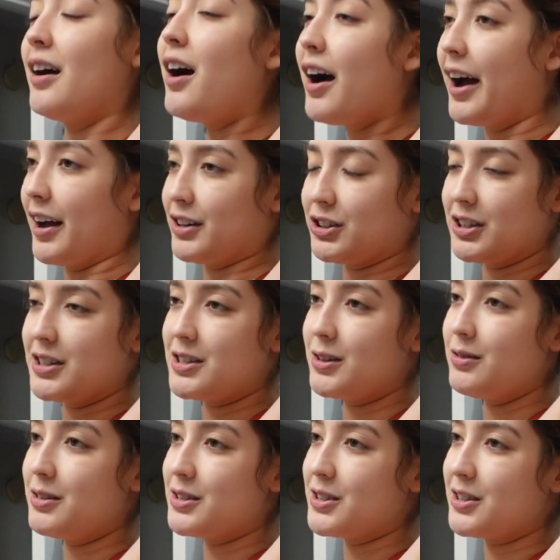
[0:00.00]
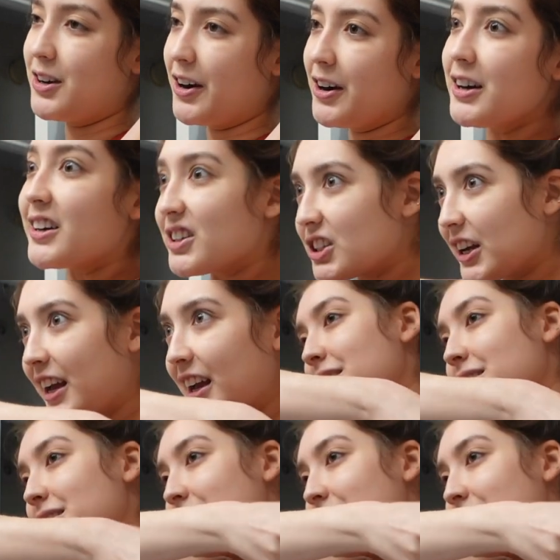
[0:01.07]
Gosh, it's so discouraging.